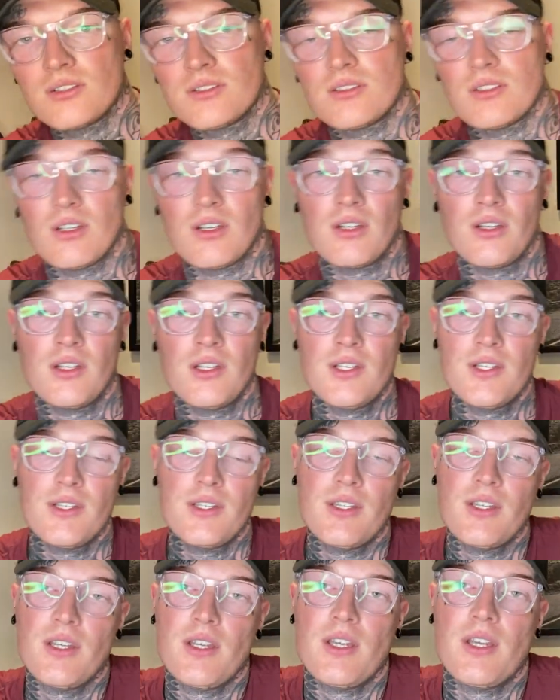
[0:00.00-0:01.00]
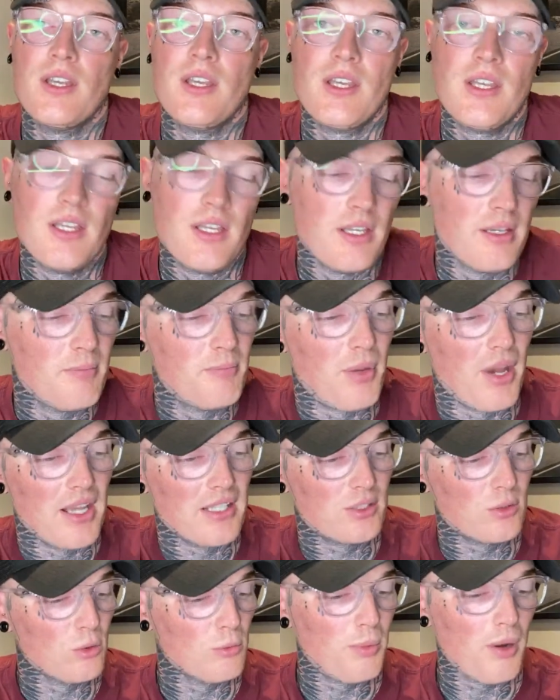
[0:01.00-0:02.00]
So. But
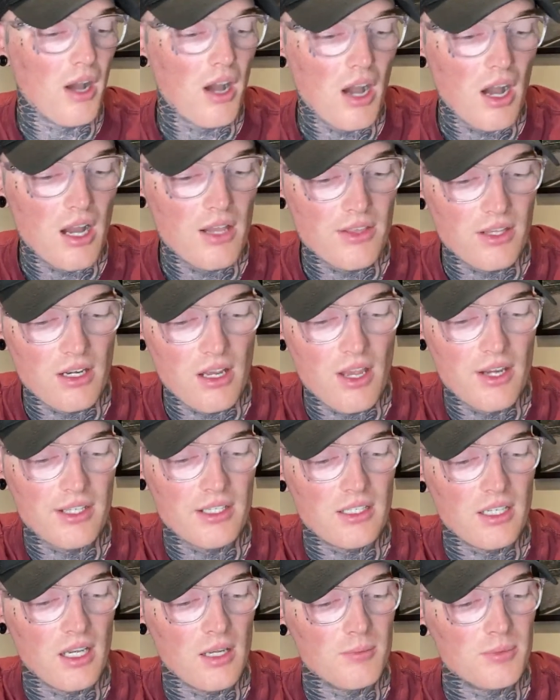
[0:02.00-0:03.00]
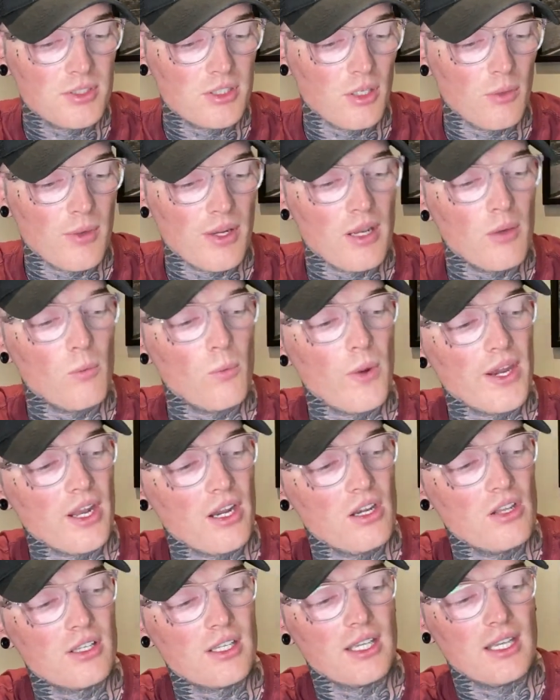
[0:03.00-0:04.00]
it's all part of the learning curve. So when I
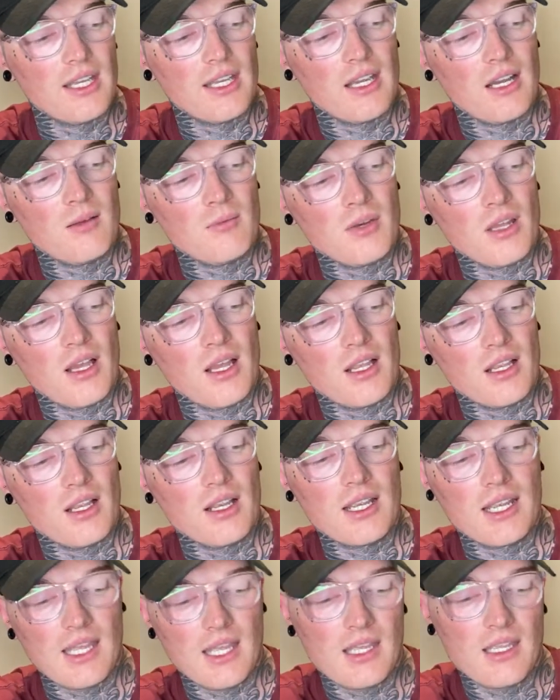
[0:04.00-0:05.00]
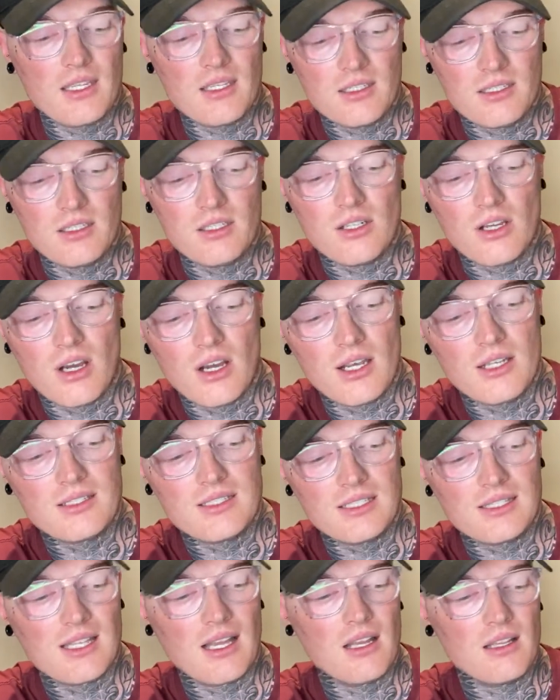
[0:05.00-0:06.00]
look at it, I'm like, okay, you know, I
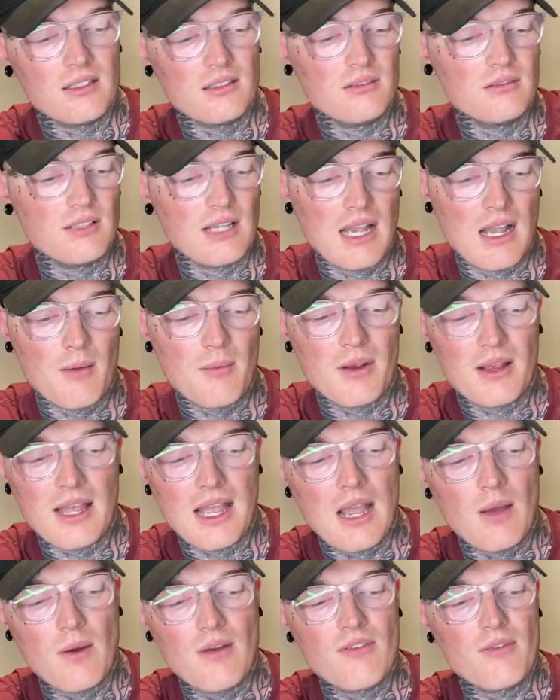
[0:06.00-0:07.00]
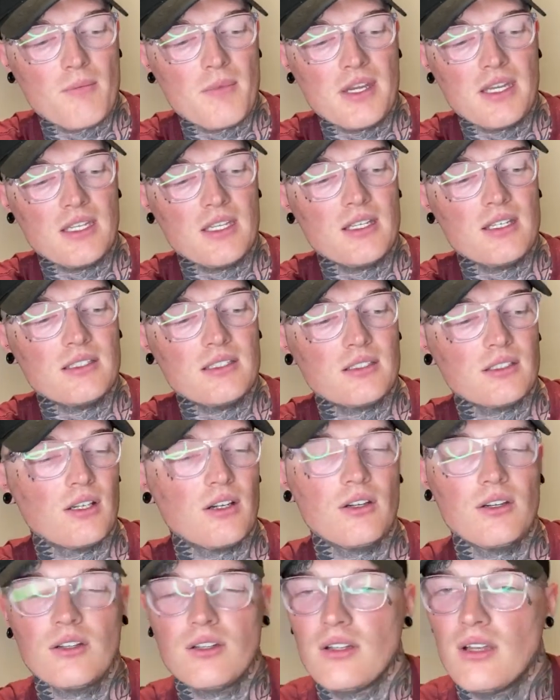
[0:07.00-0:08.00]
did that however many years
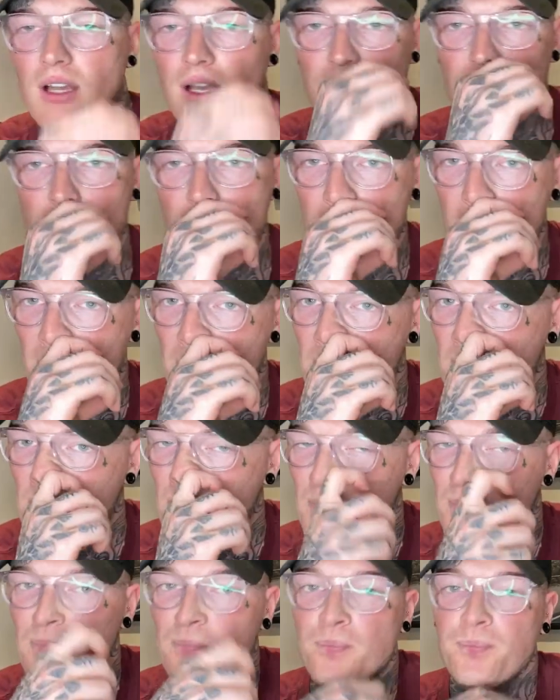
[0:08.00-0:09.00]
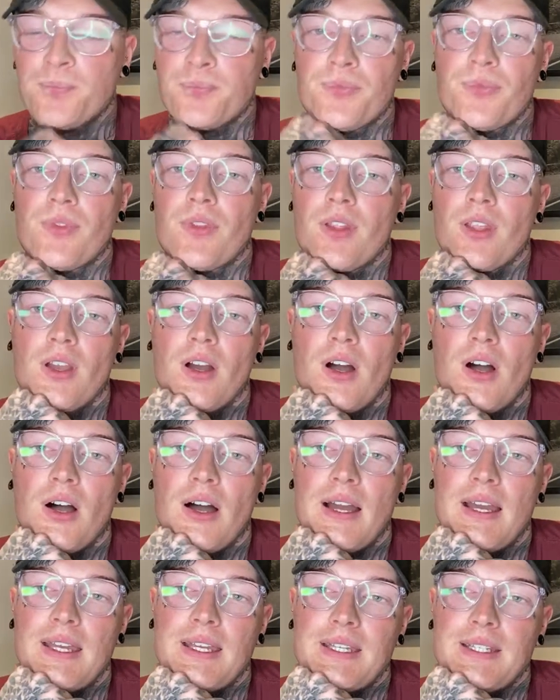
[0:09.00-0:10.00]
ago, and
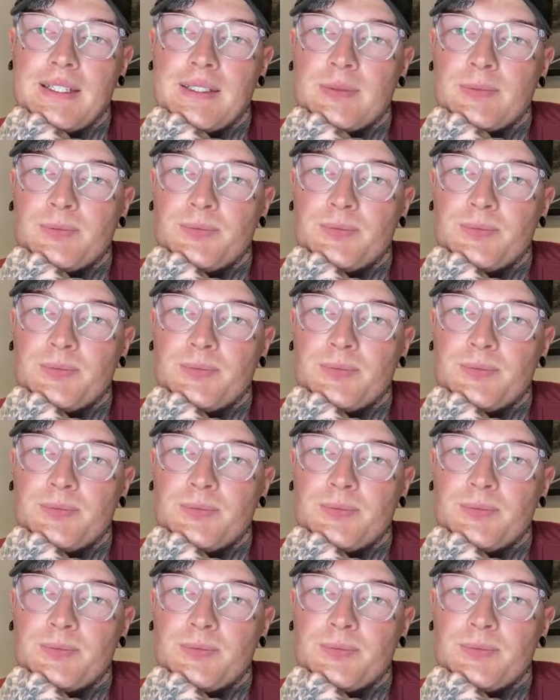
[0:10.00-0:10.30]
I